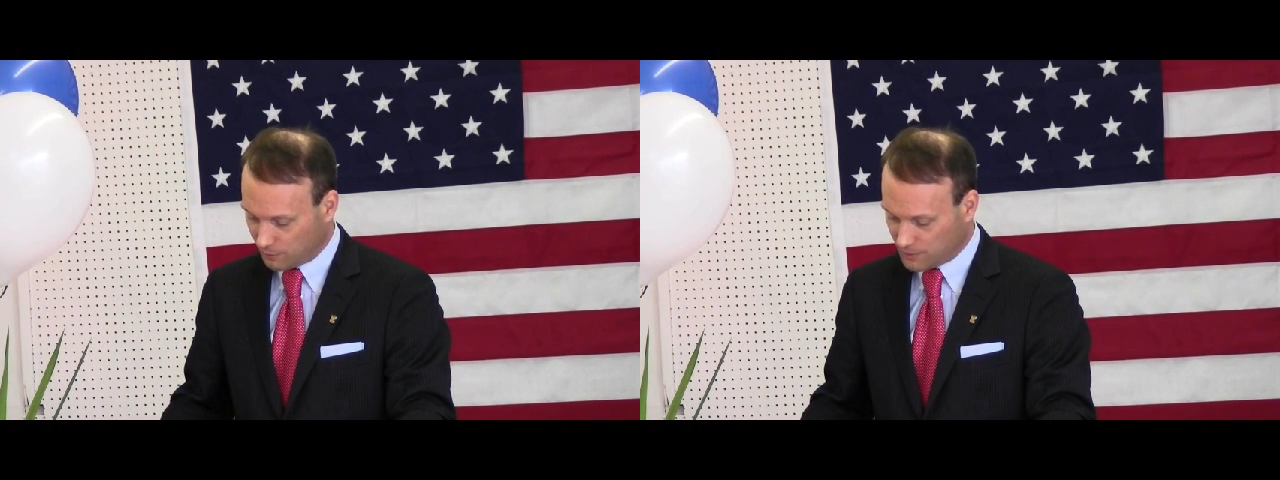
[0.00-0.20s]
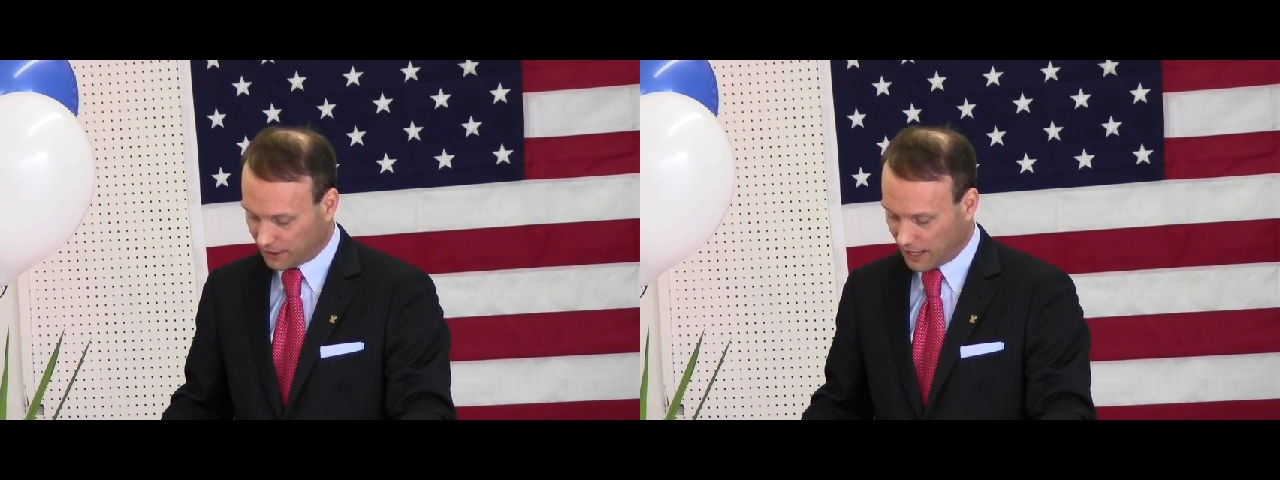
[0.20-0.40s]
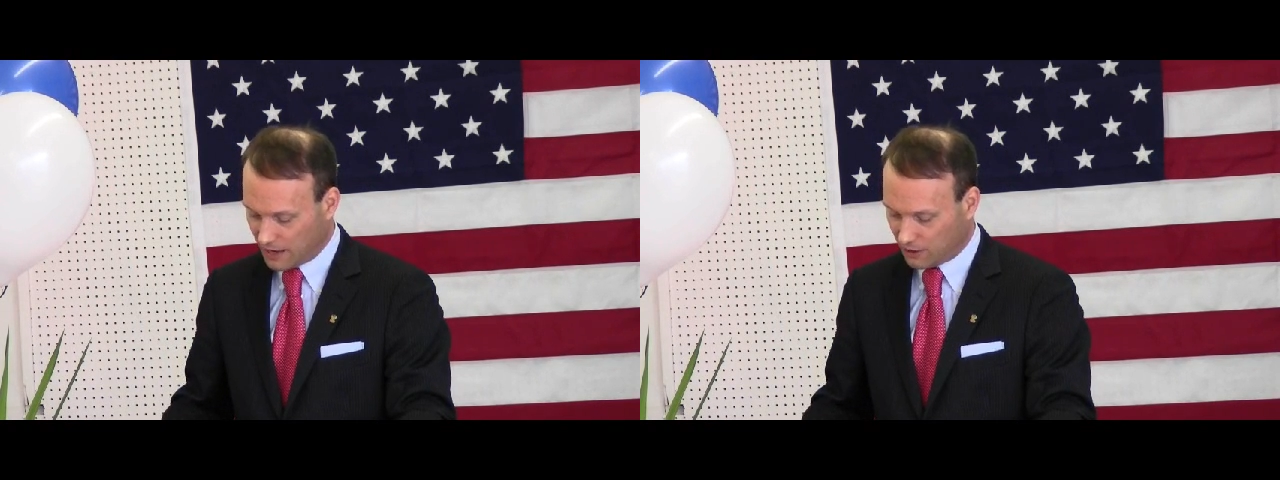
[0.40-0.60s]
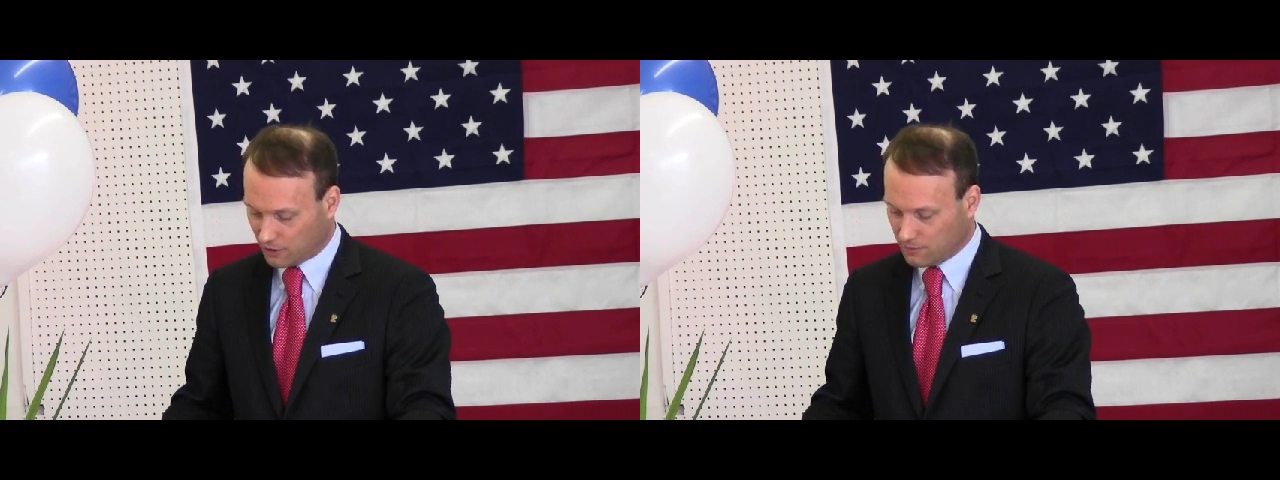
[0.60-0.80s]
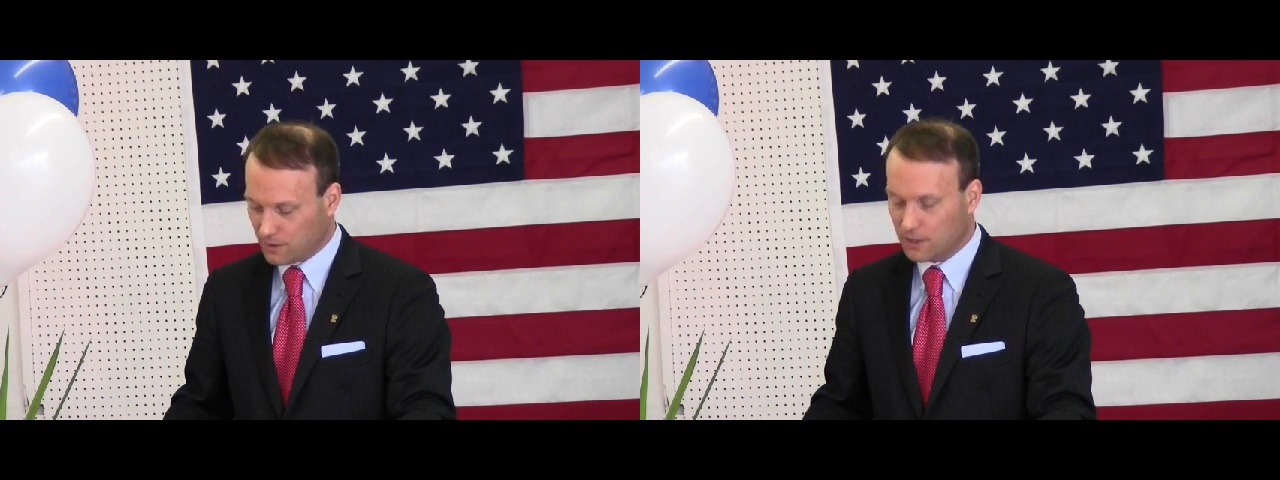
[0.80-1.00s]
from
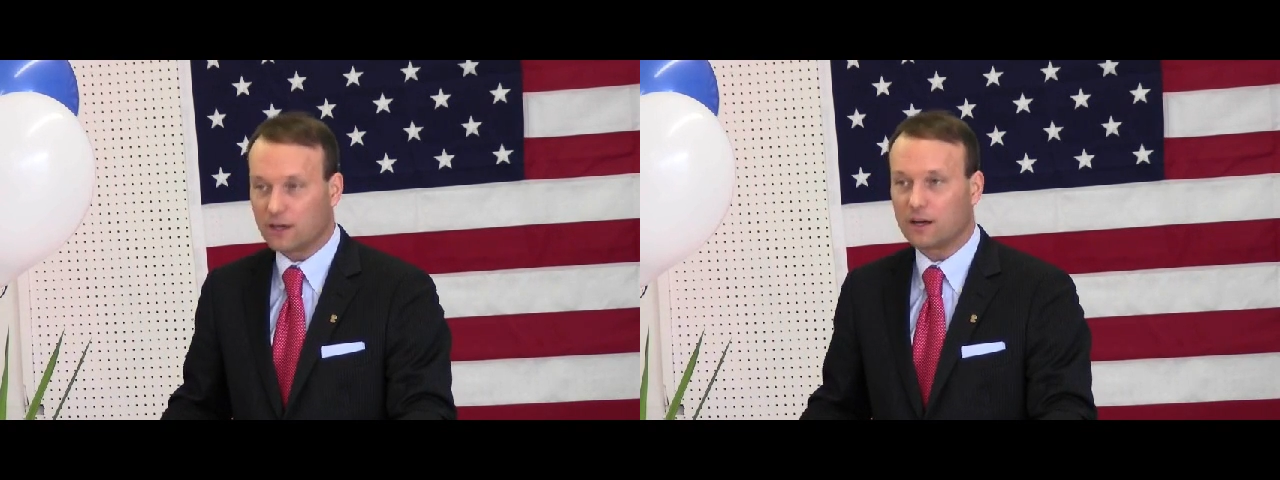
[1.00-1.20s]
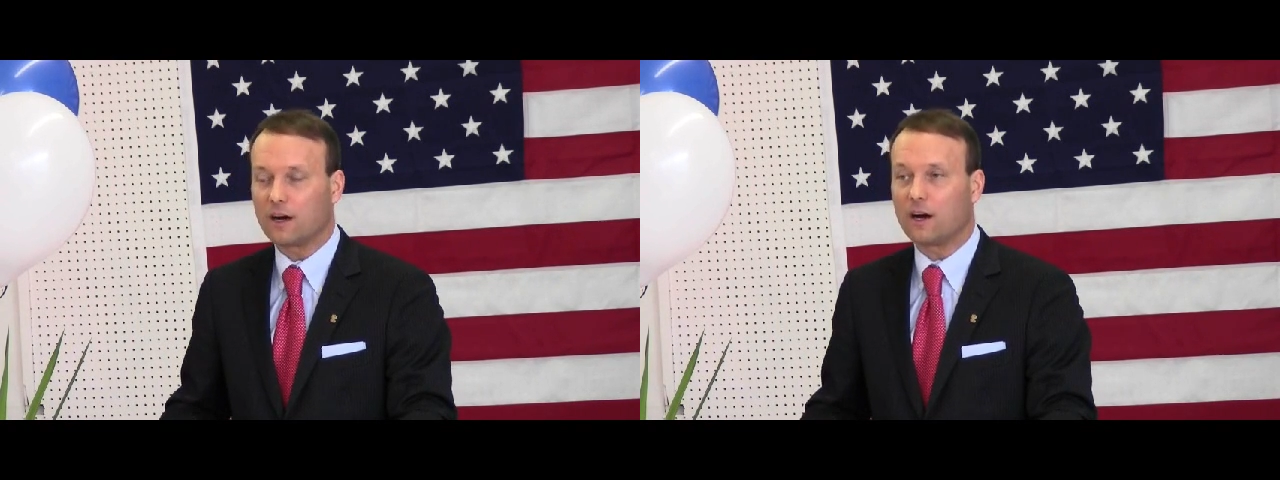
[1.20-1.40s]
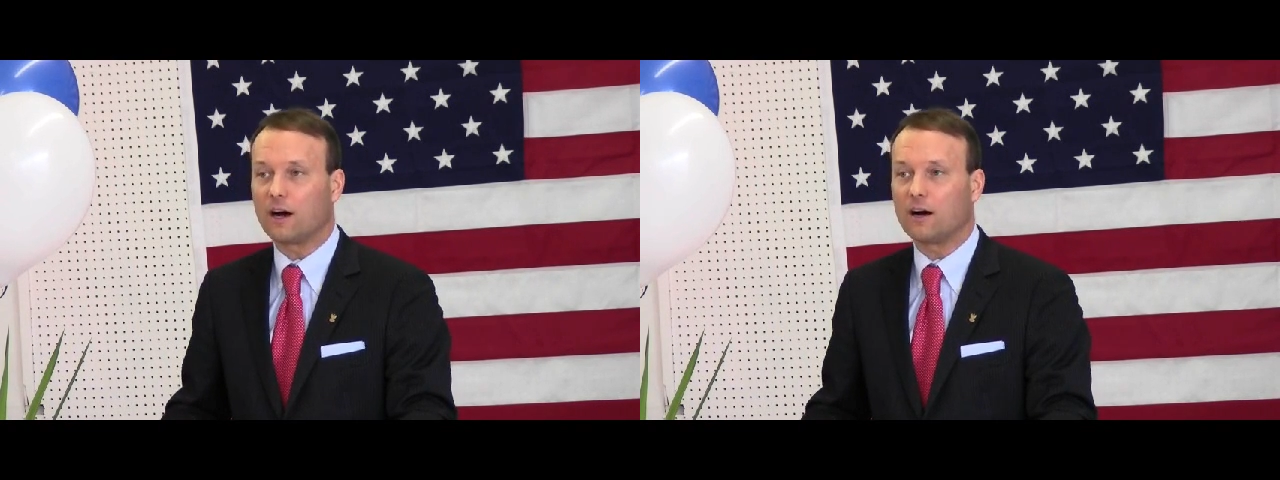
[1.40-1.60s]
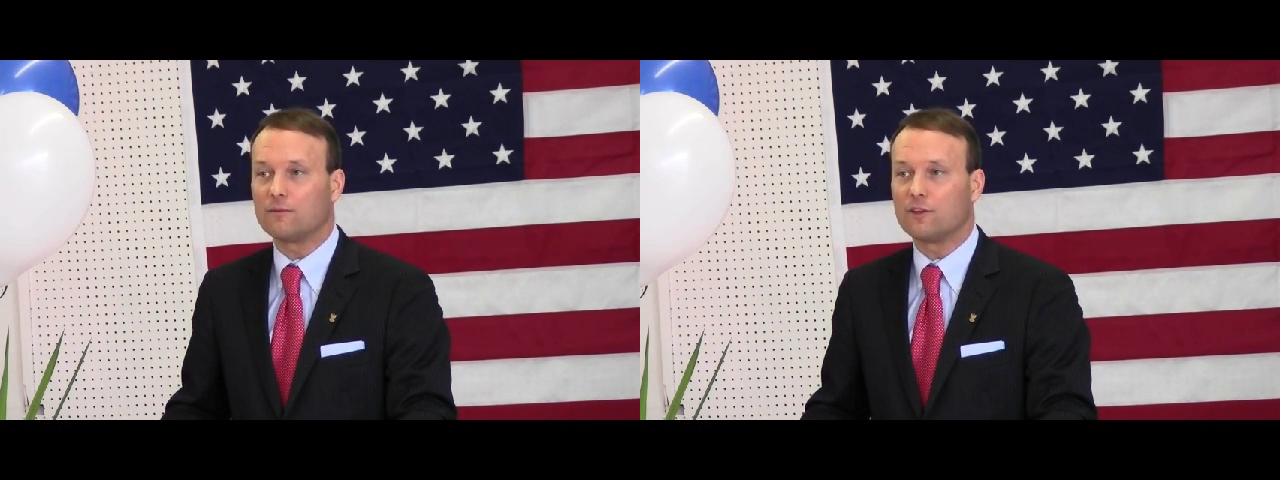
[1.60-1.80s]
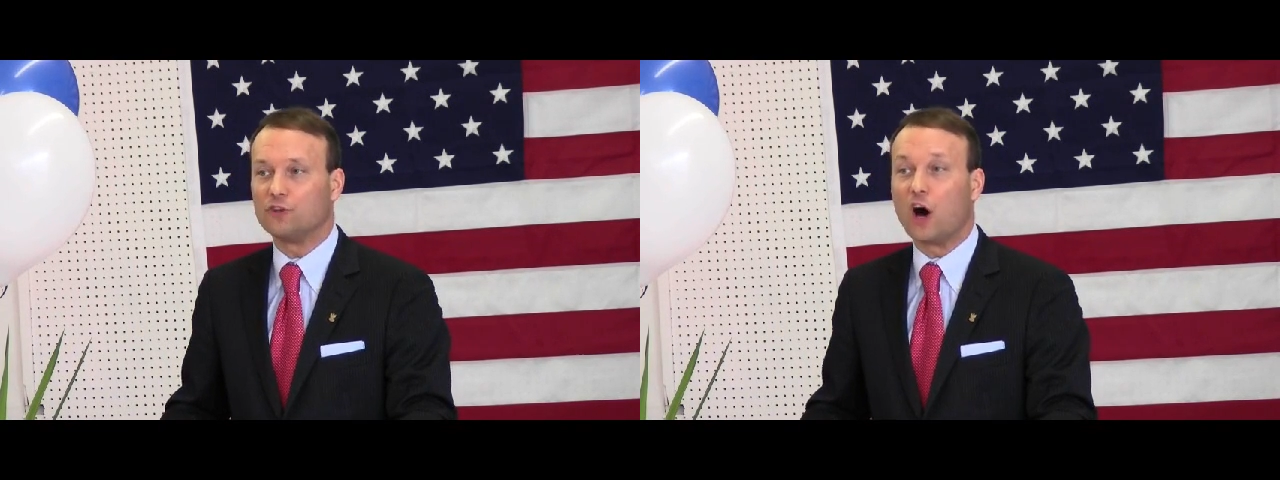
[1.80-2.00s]
Decatur,
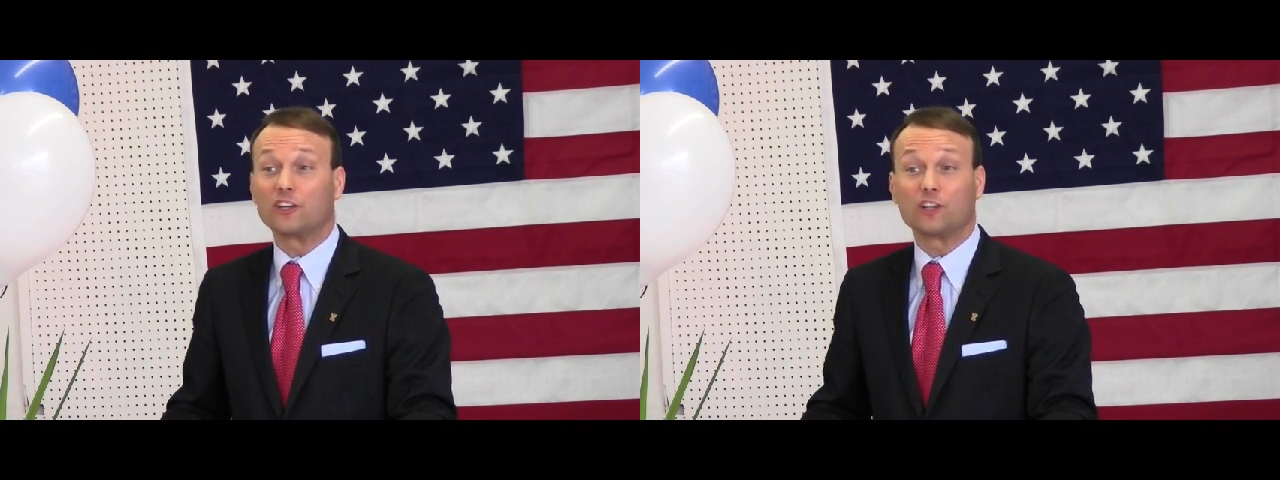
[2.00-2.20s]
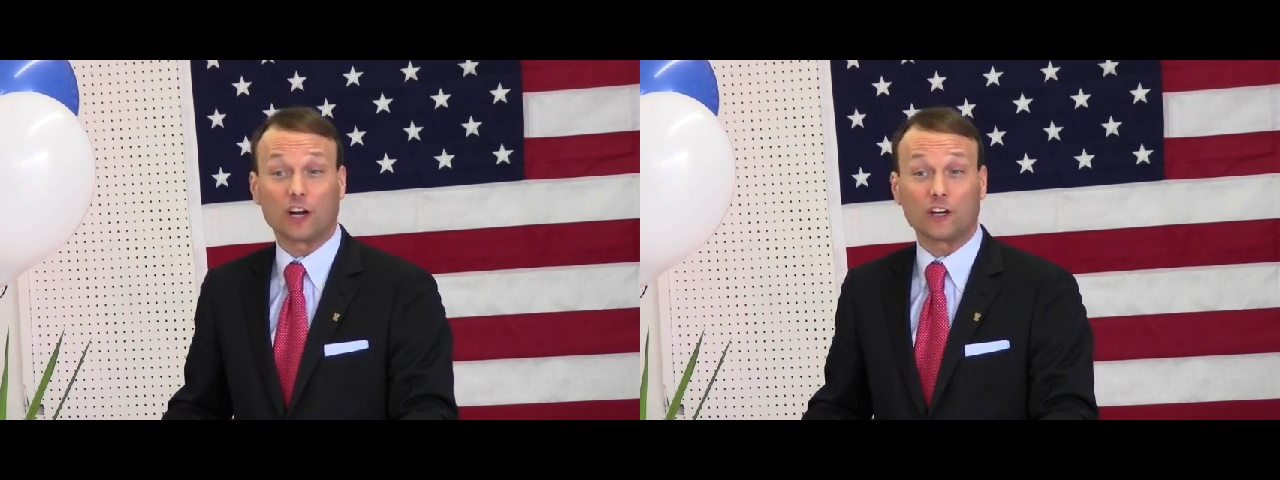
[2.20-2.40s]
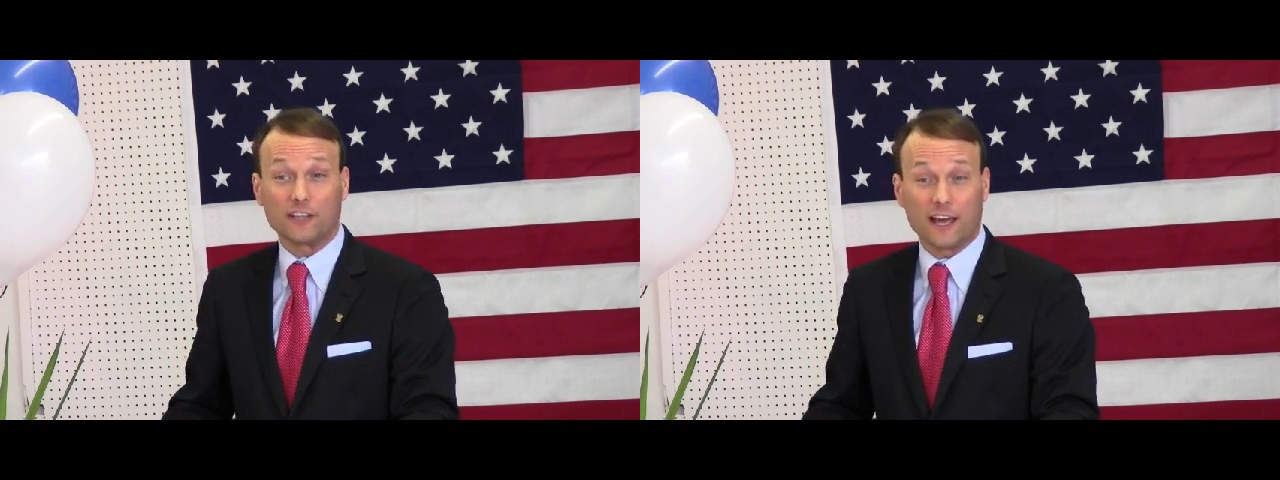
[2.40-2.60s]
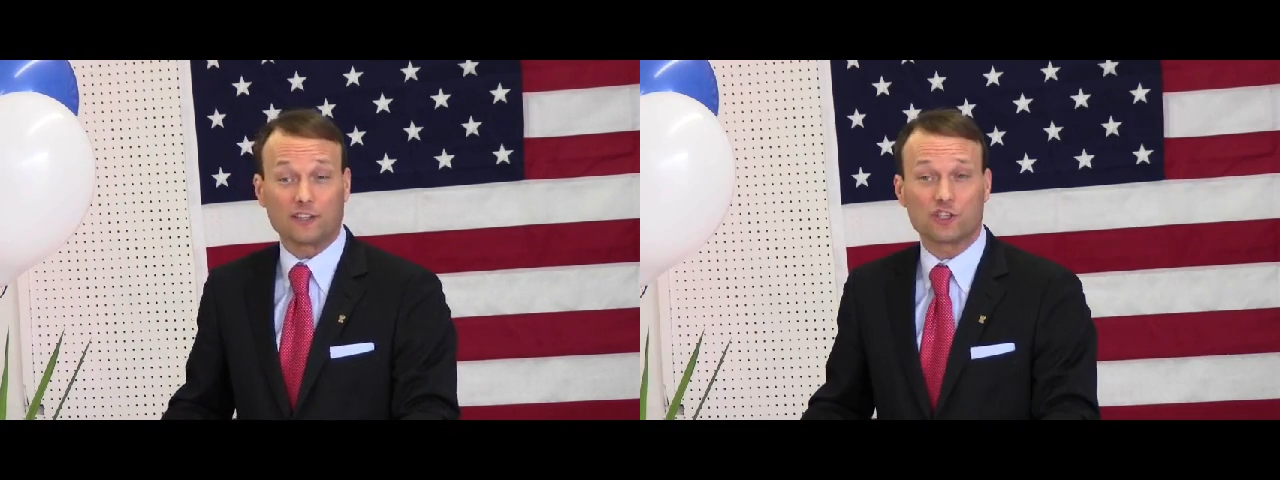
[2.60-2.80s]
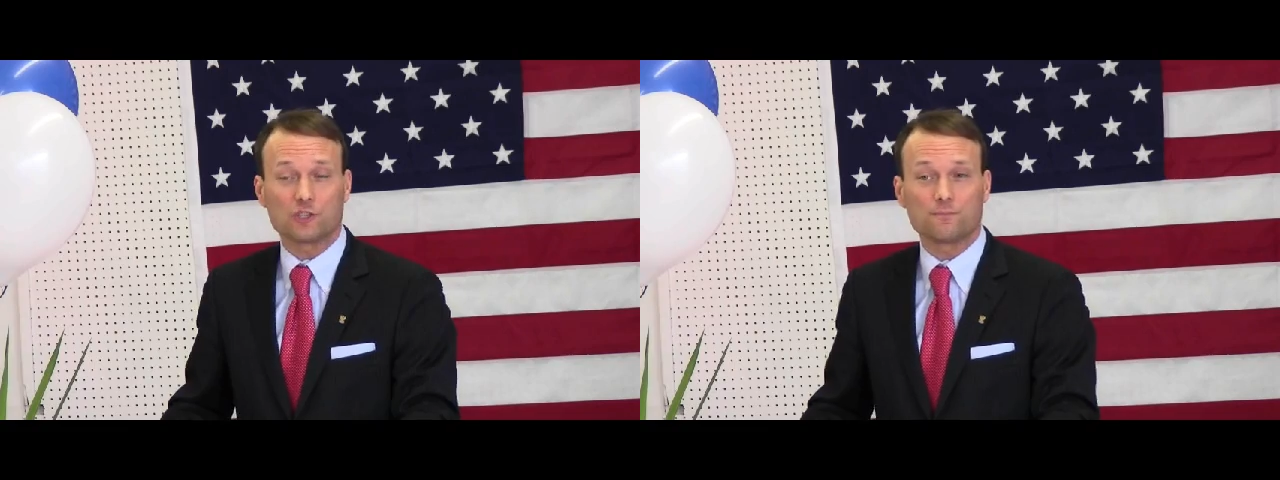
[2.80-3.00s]
Don Clark
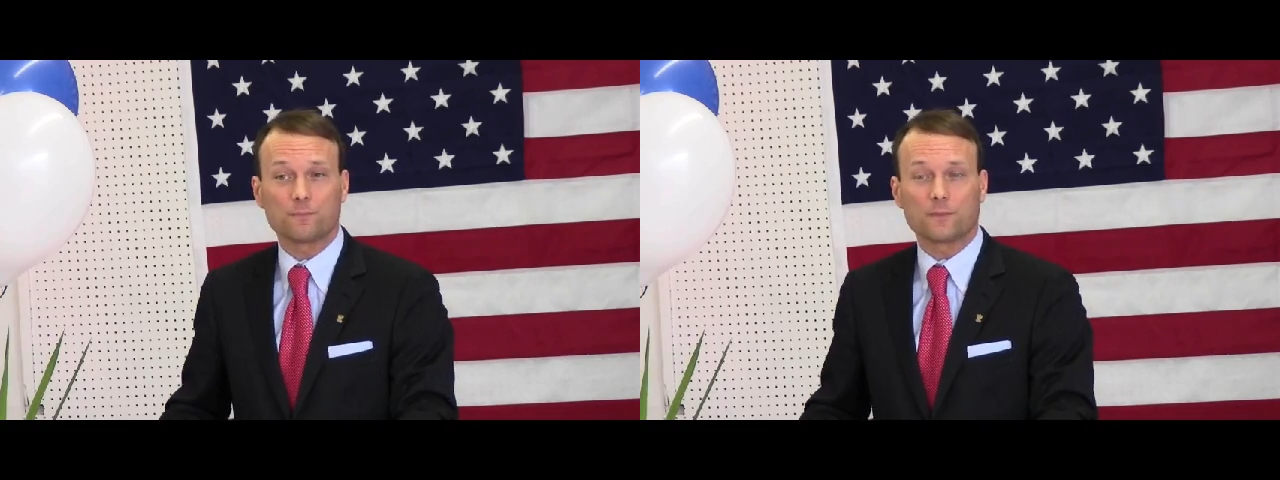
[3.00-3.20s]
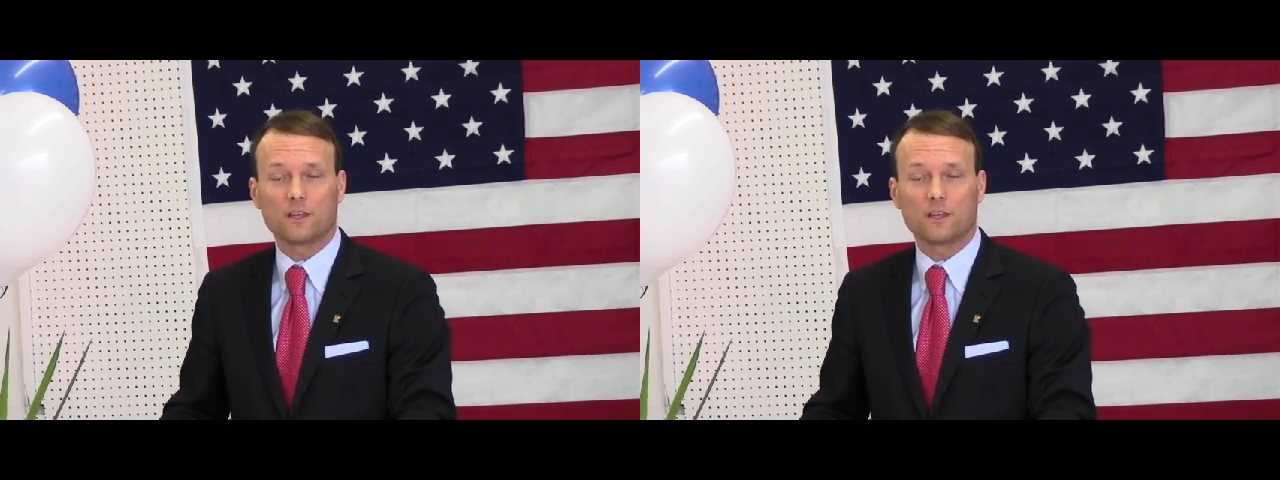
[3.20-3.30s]
Netsch.